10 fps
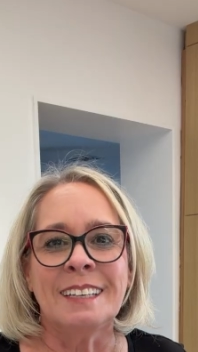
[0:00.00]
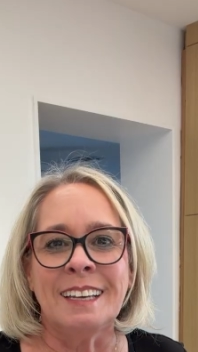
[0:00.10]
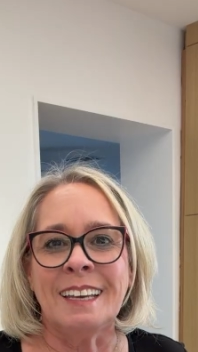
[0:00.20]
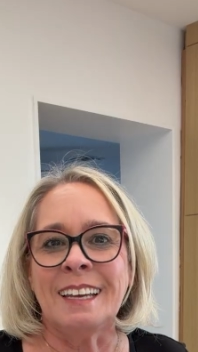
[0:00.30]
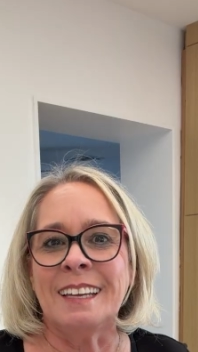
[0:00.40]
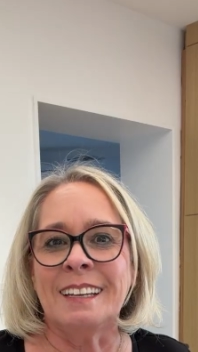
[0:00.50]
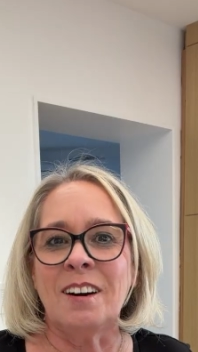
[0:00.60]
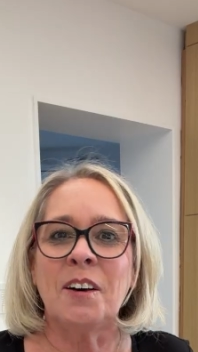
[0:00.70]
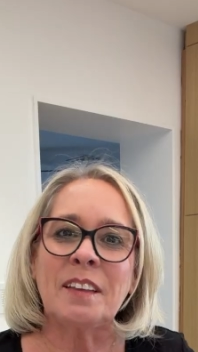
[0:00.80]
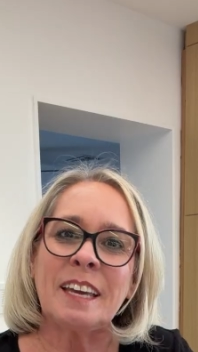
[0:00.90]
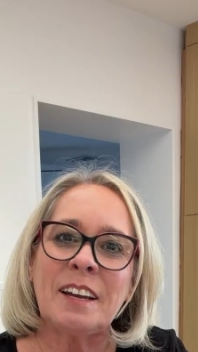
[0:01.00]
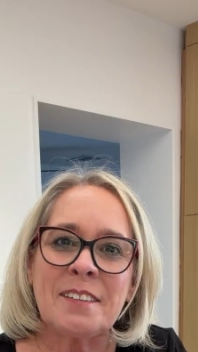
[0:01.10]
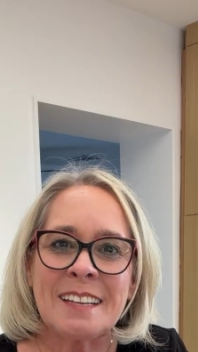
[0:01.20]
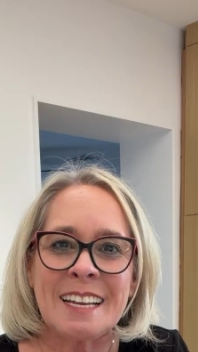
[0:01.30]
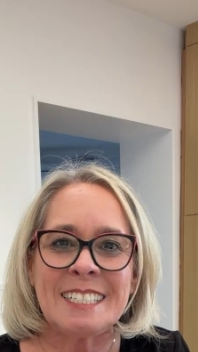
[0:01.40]
and all the care
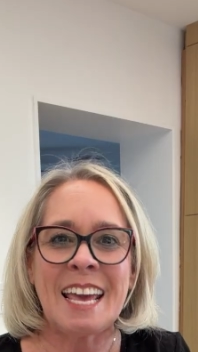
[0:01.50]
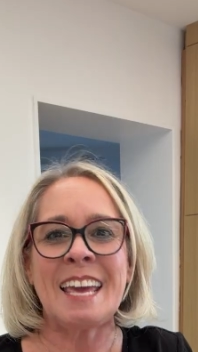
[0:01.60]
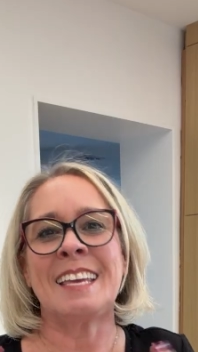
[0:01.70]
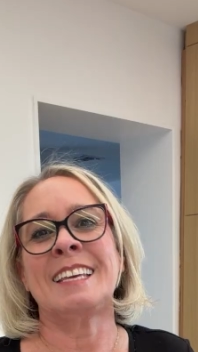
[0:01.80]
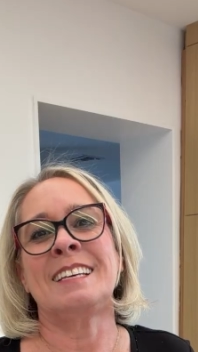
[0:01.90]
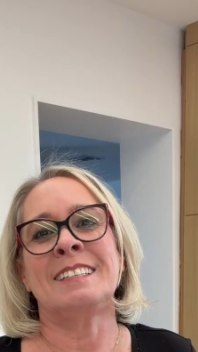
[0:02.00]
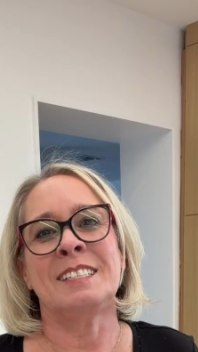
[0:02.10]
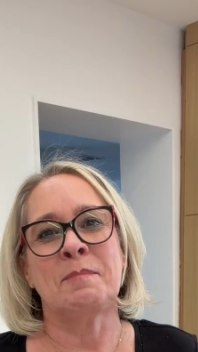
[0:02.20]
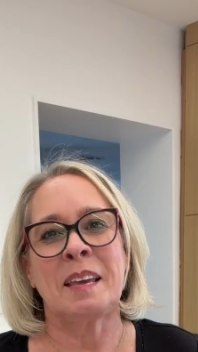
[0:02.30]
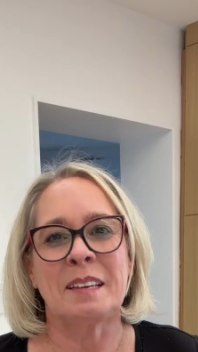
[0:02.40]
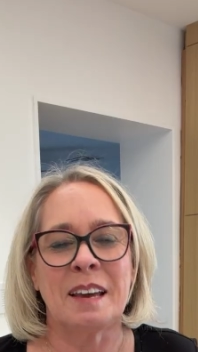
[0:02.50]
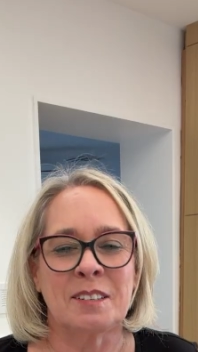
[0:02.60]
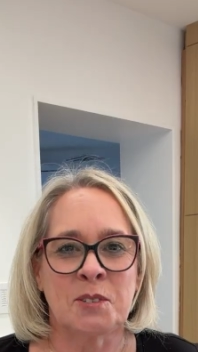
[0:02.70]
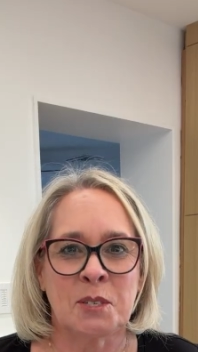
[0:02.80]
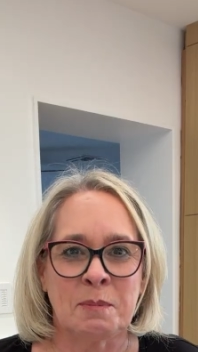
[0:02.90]
that I take and to make it
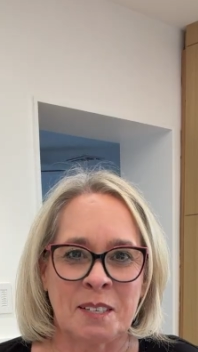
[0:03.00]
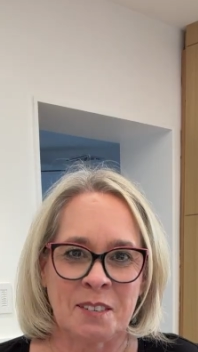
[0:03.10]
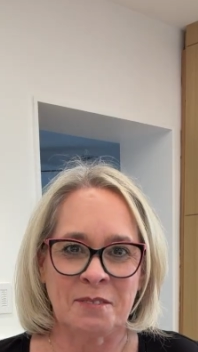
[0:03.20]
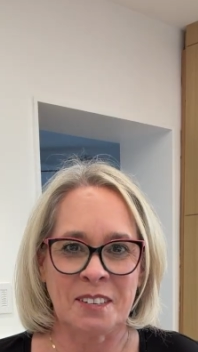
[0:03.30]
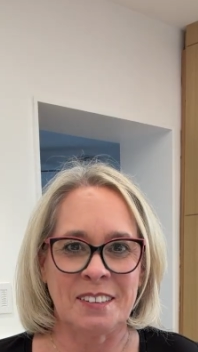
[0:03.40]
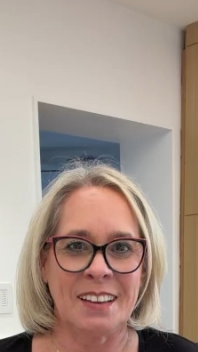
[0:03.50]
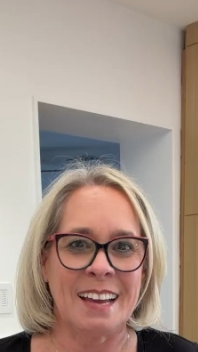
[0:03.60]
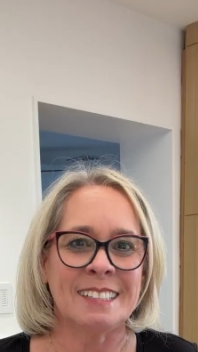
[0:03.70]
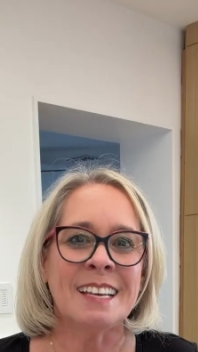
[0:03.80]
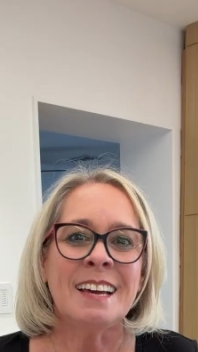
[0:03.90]
extra special for you guys.